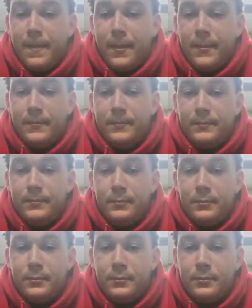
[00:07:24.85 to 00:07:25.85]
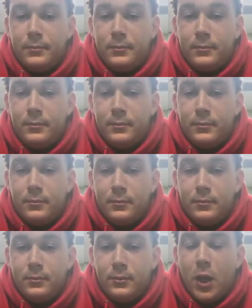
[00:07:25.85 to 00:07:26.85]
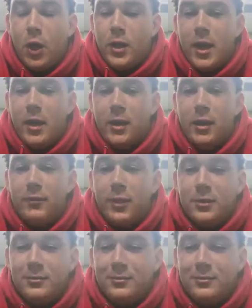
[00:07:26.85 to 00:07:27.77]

So either way, you like hitting people. Oh yeah, love it.